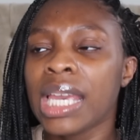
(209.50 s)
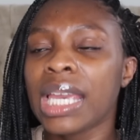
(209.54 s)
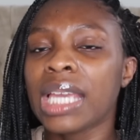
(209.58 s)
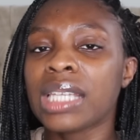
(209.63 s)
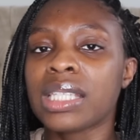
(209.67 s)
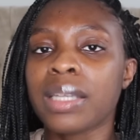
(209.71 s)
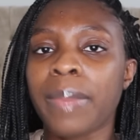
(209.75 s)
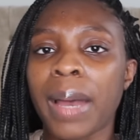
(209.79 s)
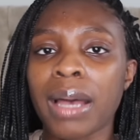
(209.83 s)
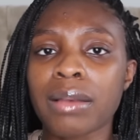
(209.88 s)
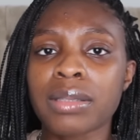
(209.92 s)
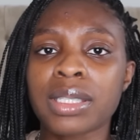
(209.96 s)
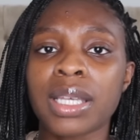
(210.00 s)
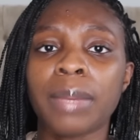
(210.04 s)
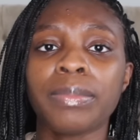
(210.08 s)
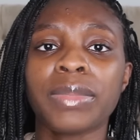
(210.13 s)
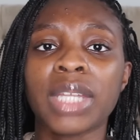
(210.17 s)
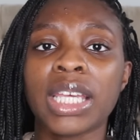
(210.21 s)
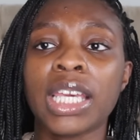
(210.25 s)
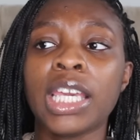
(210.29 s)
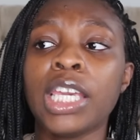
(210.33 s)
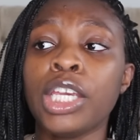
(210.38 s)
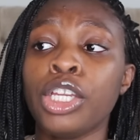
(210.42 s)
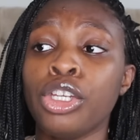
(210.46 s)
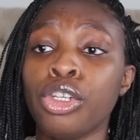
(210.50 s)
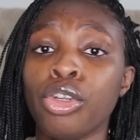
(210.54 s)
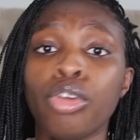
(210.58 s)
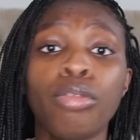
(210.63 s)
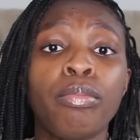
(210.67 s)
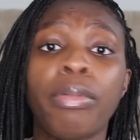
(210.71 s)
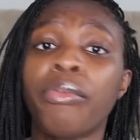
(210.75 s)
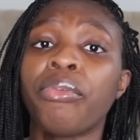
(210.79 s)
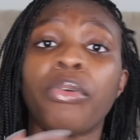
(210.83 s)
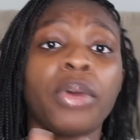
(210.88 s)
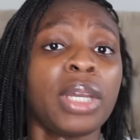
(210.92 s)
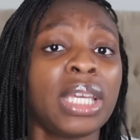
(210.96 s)
is about something he knew
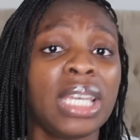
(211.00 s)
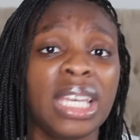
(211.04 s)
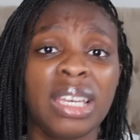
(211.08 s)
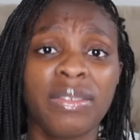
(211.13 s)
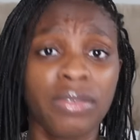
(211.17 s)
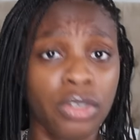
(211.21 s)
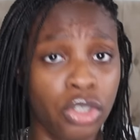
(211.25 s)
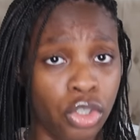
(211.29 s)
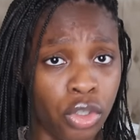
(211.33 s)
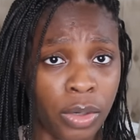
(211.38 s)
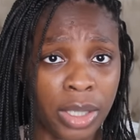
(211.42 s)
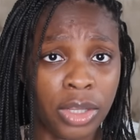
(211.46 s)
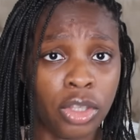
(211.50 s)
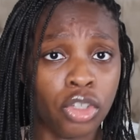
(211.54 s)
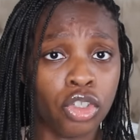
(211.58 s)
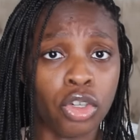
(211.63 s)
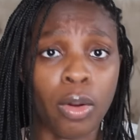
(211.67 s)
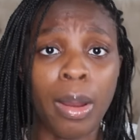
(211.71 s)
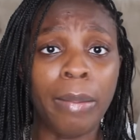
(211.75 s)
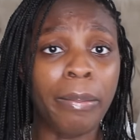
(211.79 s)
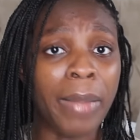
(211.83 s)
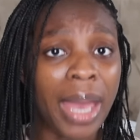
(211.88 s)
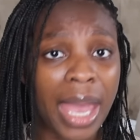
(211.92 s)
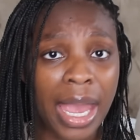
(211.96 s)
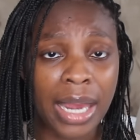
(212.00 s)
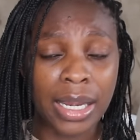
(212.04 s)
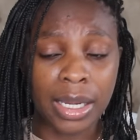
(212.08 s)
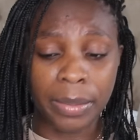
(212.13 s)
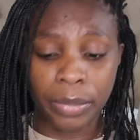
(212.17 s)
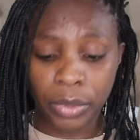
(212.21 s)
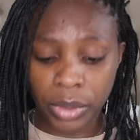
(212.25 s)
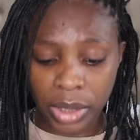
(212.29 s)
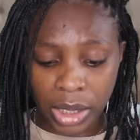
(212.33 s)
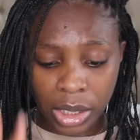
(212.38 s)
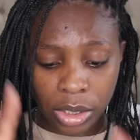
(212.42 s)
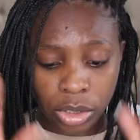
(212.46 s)
before he even joined the show and met
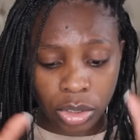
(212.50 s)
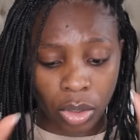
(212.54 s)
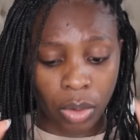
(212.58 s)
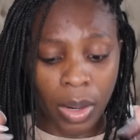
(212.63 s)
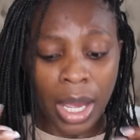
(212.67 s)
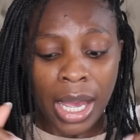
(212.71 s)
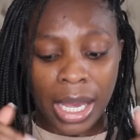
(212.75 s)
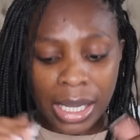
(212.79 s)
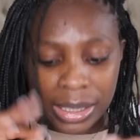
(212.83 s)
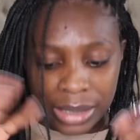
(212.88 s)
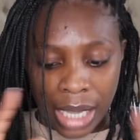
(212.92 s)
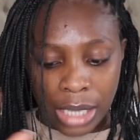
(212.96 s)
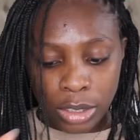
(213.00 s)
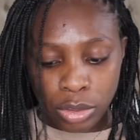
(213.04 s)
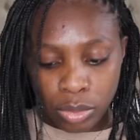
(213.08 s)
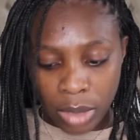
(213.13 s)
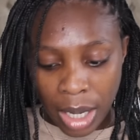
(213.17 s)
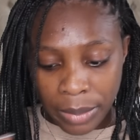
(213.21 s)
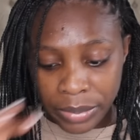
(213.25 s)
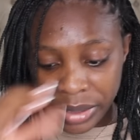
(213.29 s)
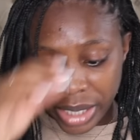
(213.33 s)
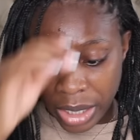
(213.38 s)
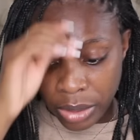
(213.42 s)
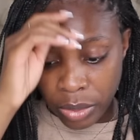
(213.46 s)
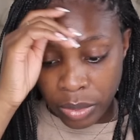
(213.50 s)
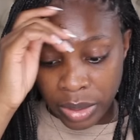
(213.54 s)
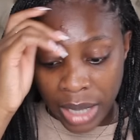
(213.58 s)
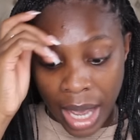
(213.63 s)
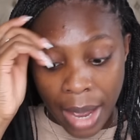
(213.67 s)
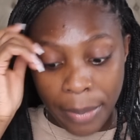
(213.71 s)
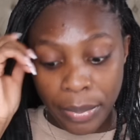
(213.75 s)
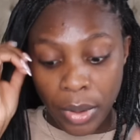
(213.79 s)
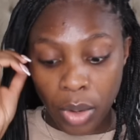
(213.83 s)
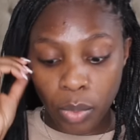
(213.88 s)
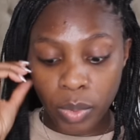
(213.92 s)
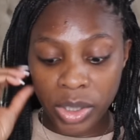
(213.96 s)
anybody. So that's what I'm saying on
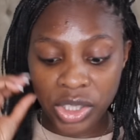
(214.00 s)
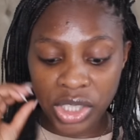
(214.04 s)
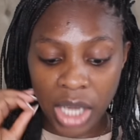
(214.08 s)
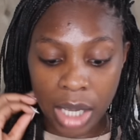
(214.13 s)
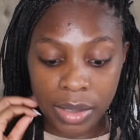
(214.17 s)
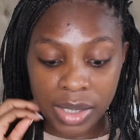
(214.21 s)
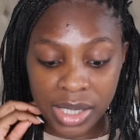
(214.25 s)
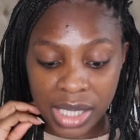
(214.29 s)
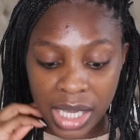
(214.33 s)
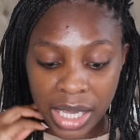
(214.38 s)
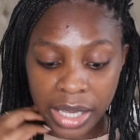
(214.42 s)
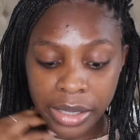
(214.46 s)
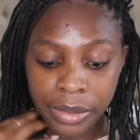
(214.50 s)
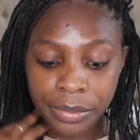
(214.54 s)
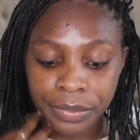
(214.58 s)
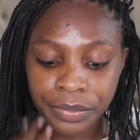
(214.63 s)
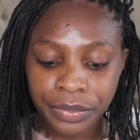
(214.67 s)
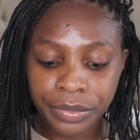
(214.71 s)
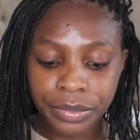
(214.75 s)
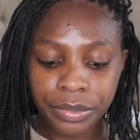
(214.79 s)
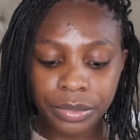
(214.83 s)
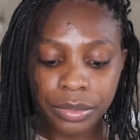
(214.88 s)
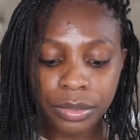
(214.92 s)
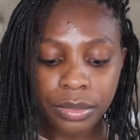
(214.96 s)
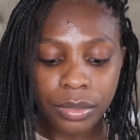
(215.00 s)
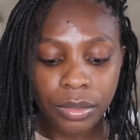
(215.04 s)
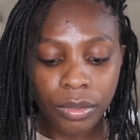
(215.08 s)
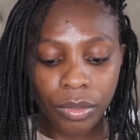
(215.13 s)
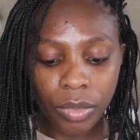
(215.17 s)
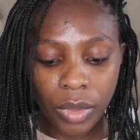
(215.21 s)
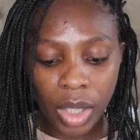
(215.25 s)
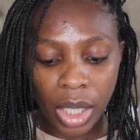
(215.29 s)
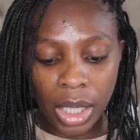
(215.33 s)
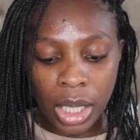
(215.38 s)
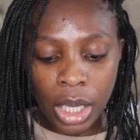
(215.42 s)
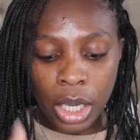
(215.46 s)
that, but we shall see.
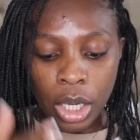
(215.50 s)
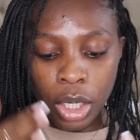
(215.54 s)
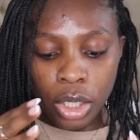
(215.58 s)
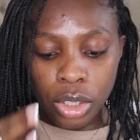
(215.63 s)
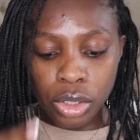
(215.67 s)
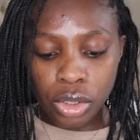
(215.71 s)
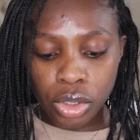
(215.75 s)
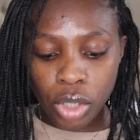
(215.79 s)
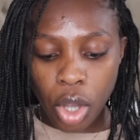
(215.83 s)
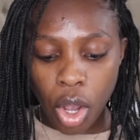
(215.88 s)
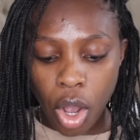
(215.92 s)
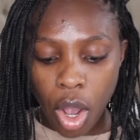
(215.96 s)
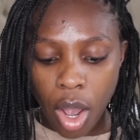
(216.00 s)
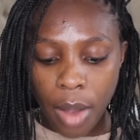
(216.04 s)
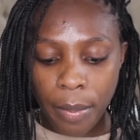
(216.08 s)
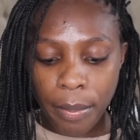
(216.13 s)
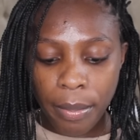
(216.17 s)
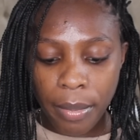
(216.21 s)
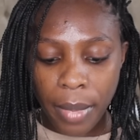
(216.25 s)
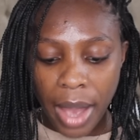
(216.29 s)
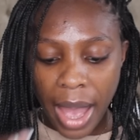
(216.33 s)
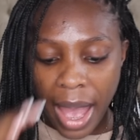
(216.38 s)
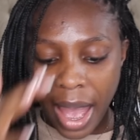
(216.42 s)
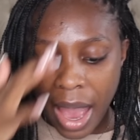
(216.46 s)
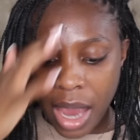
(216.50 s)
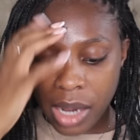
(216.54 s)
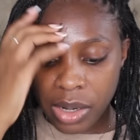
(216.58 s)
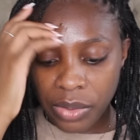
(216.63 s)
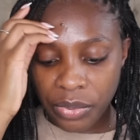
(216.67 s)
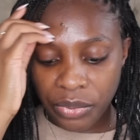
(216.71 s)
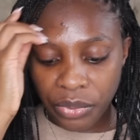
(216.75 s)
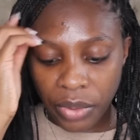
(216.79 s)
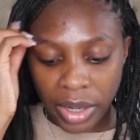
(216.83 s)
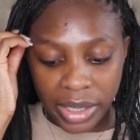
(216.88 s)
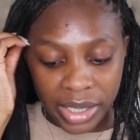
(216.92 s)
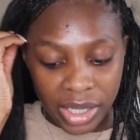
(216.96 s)
Tom
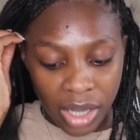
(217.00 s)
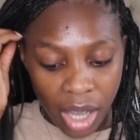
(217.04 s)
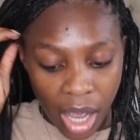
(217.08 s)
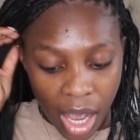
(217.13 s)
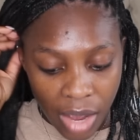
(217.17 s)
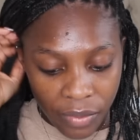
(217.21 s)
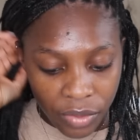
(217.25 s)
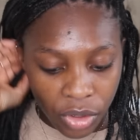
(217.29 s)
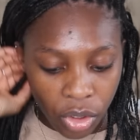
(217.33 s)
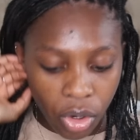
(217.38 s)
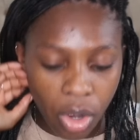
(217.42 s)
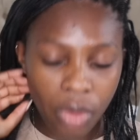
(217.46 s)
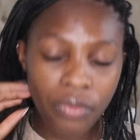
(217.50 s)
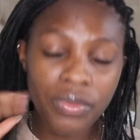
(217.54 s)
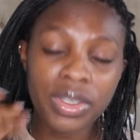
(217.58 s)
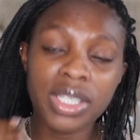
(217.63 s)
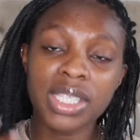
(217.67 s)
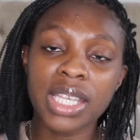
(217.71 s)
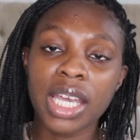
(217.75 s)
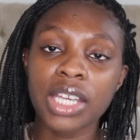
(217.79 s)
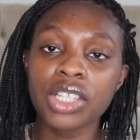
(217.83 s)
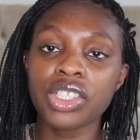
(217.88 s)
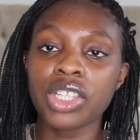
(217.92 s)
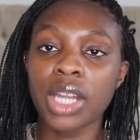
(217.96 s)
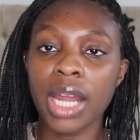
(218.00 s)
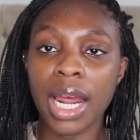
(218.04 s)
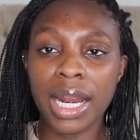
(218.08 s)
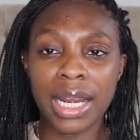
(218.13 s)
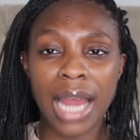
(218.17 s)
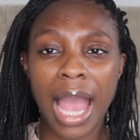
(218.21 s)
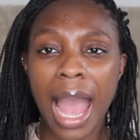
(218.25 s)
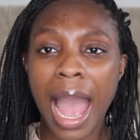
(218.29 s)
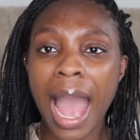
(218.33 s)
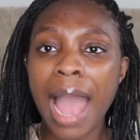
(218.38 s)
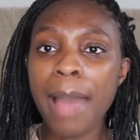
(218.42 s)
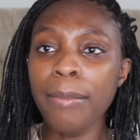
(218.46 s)
and Freddie are having a conversation,
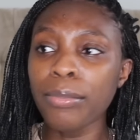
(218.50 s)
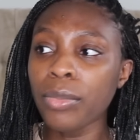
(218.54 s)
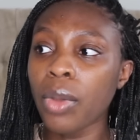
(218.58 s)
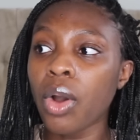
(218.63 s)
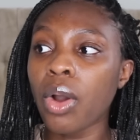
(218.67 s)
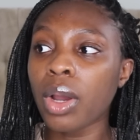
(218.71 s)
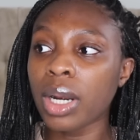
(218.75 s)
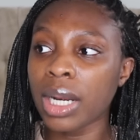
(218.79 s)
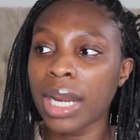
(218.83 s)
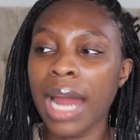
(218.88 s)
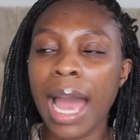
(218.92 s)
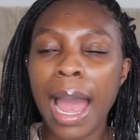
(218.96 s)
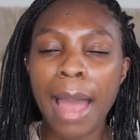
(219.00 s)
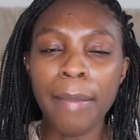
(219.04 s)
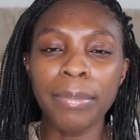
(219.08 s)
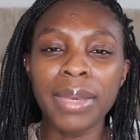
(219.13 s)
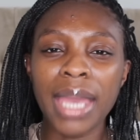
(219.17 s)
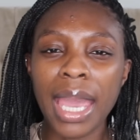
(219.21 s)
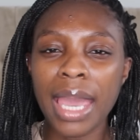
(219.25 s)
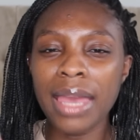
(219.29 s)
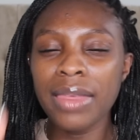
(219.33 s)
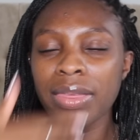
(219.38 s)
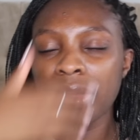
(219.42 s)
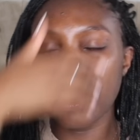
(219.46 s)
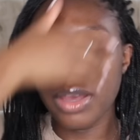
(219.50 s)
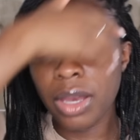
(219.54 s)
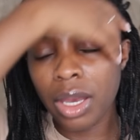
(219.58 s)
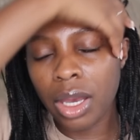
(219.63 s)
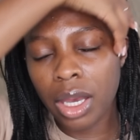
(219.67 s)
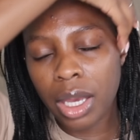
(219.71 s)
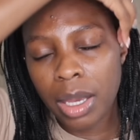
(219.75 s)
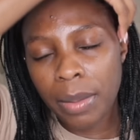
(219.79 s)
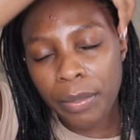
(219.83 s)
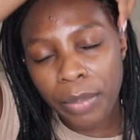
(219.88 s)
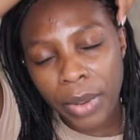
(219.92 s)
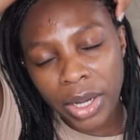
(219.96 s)
and I'm not gonna lie, I'm getting
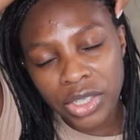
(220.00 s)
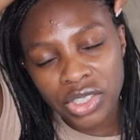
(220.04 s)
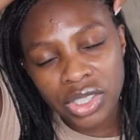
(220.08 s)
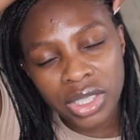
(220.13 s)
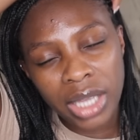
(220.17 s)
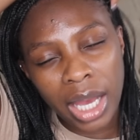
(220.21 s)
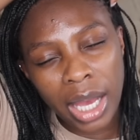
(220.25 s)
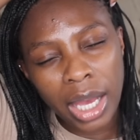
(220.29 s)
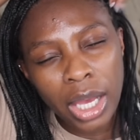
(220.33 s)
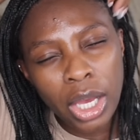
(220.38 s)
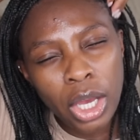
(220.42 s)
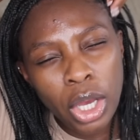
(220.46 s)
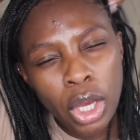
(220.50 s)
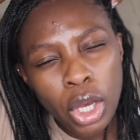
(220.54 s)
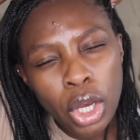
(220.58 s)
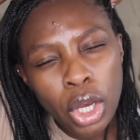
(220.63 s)
the impression that